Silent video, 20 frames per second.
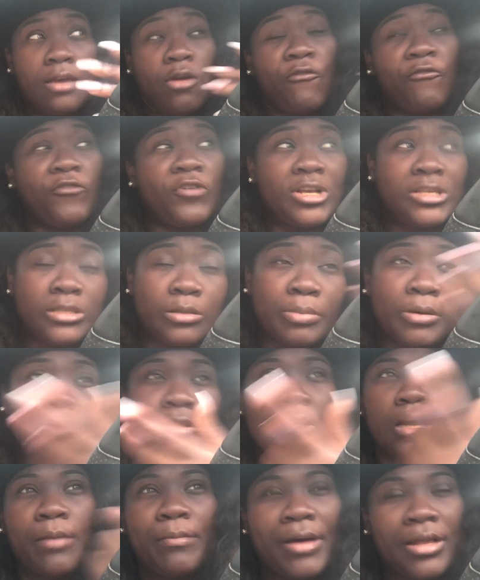and your friend's
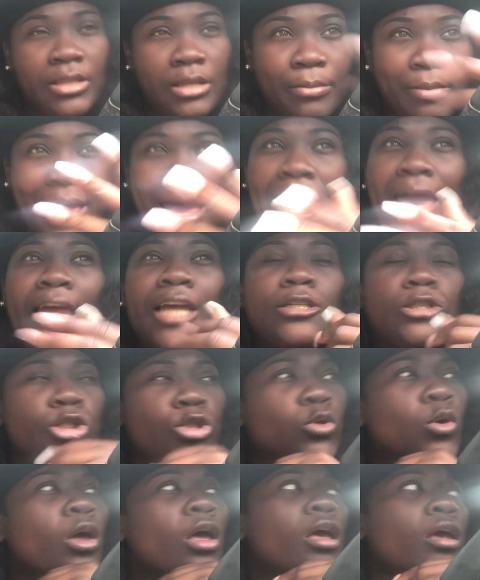supposed to come out there
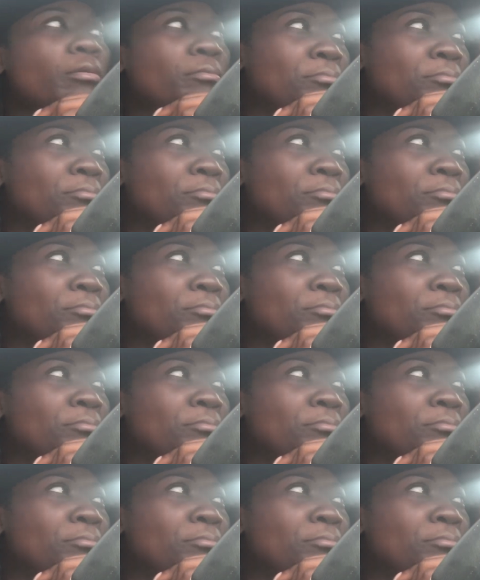behind you.